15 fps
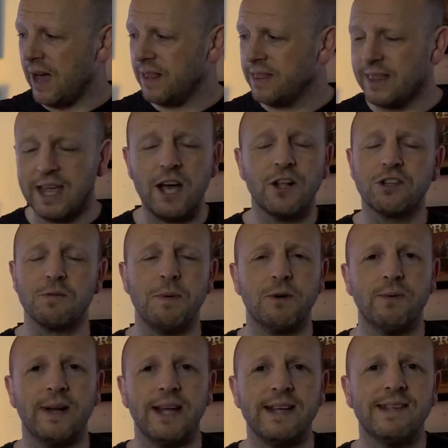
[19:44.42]
the
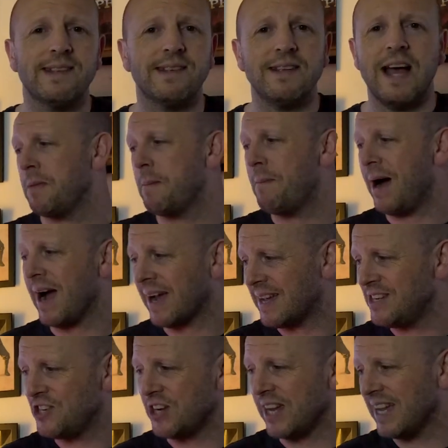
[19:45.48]
ultimate release. From the
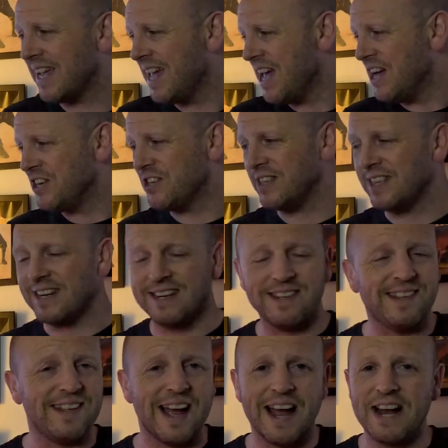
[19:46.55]
packaging, to the
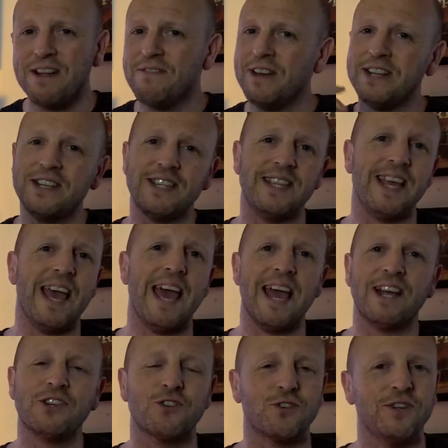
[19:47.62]
design of it, to the
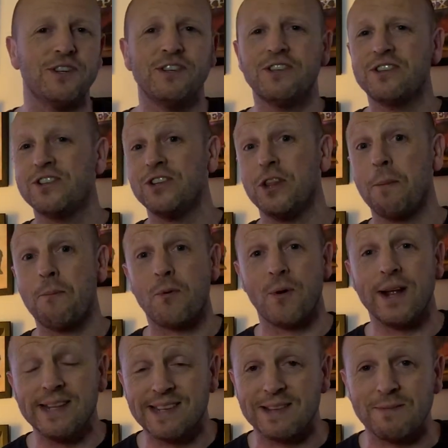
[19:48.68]
extras, to the
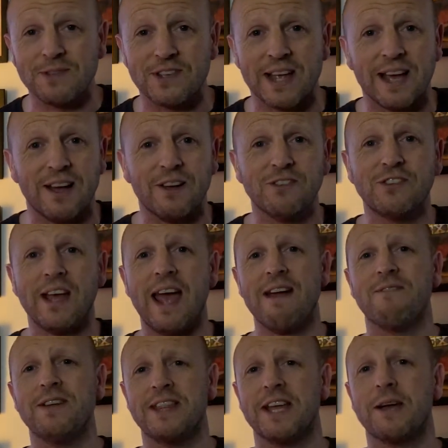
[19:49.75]
prints themselves,
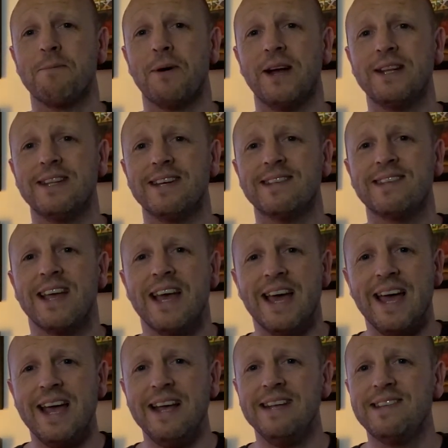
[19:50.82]
everything about this
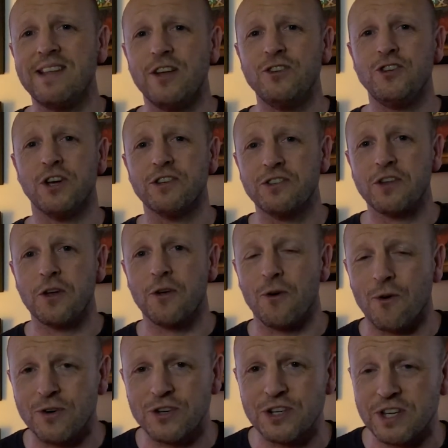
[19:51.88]
is just
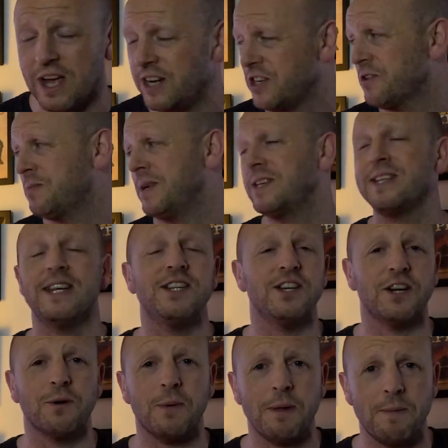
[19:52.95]
gorgeous. I just wish they'd
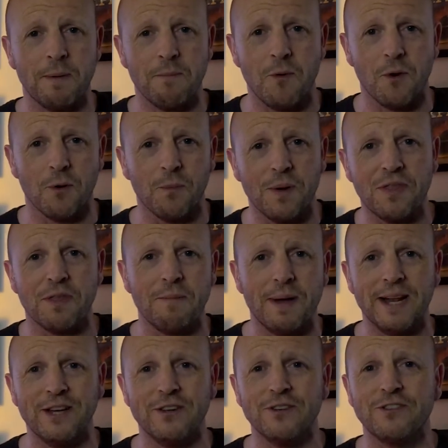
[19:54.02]
done a wee bit more with the
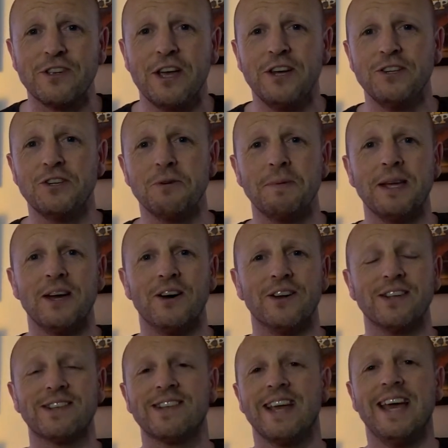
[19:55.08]
menus, to be
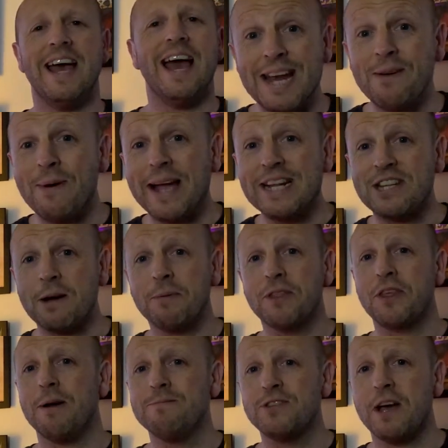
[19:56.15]
honest. Anyway,
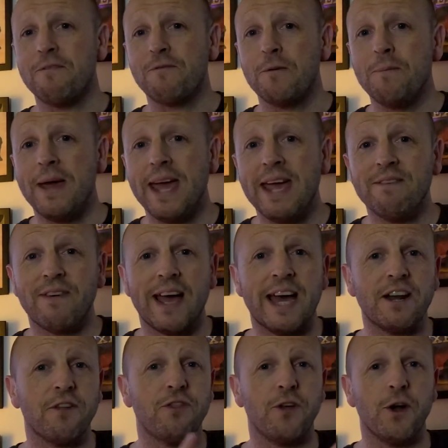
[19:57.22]
double thumbs up for me. If I
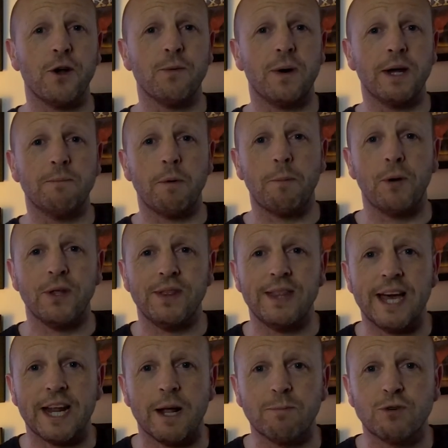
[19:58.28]
had a third one, I'd be putting
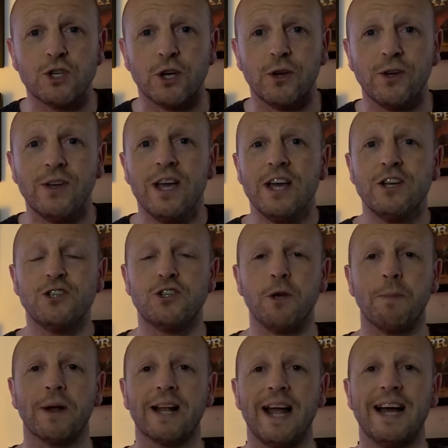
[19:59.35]
that up too.
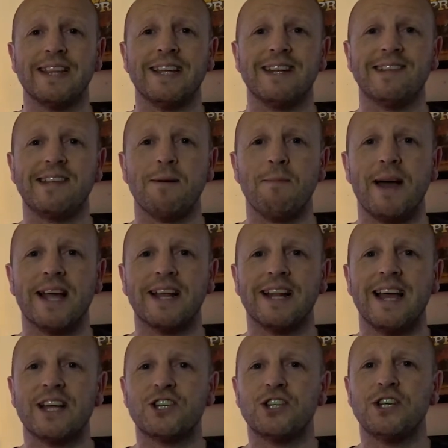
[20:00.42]
Super glad that it's in my
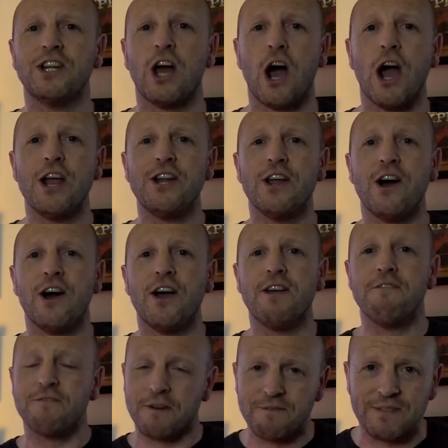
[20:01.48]
collection, out now
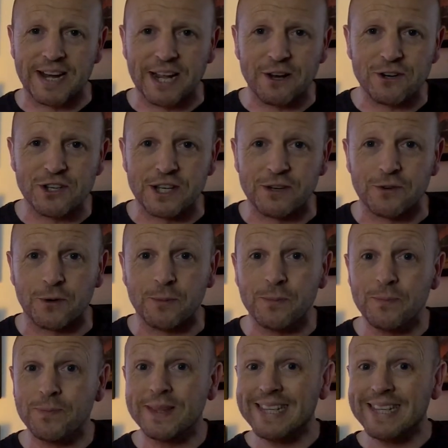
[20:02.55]
from Vinegar Syndrome.